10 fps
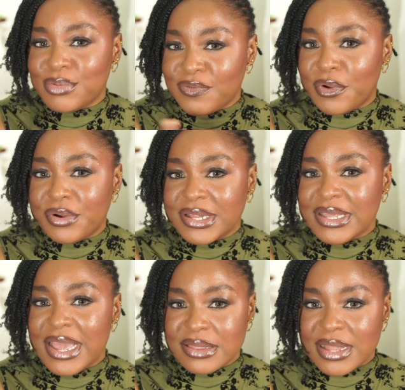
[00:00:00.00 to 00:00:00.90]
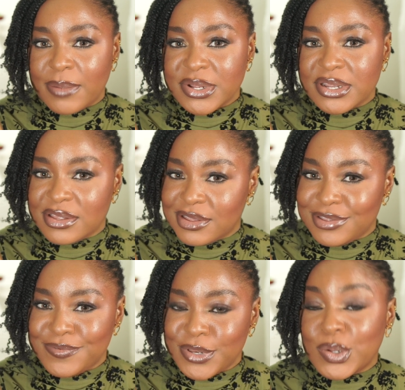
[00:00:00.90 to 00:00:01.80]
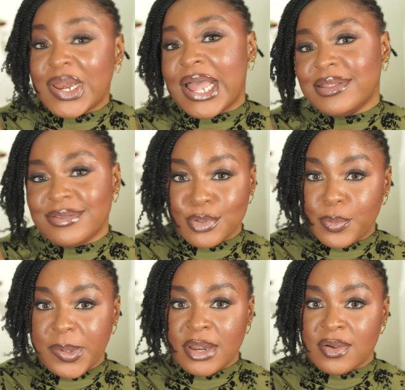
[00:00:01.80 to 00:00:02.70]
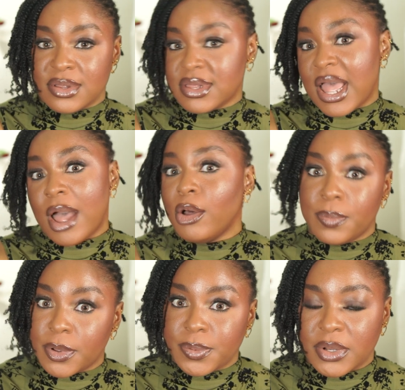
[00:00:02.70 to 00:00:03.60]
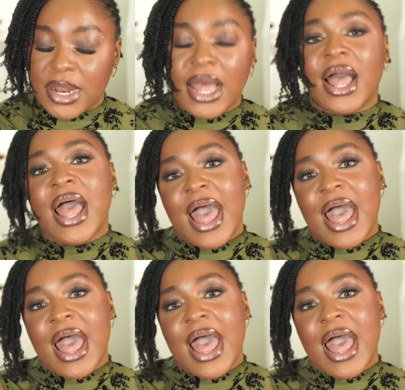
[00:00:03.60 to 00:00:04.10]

we've already established in this video that these opinions are unpopular,